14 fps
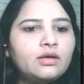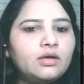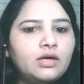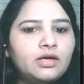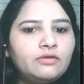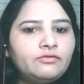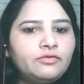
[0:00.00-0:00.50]

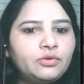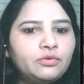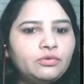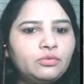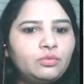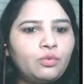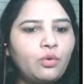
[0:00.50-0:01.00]
If
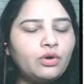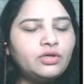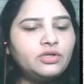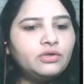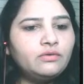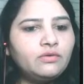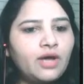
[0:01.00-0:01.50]
you
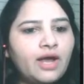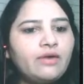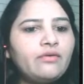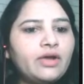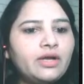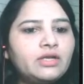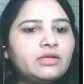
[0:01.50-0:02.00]
want, you
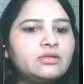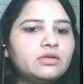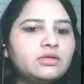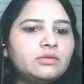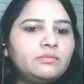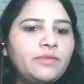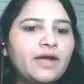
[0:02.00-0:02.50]
can write
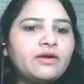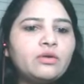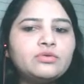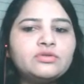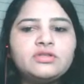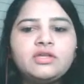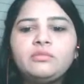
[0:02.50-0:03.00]

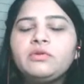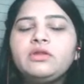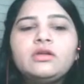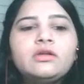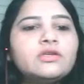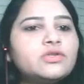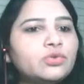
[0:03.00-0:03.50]
background statement.
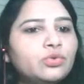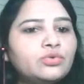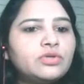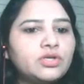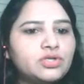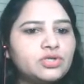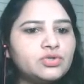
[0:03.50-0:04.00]
There is
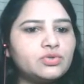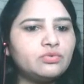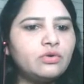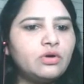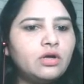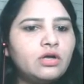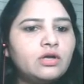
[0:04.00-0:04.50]
no such issue.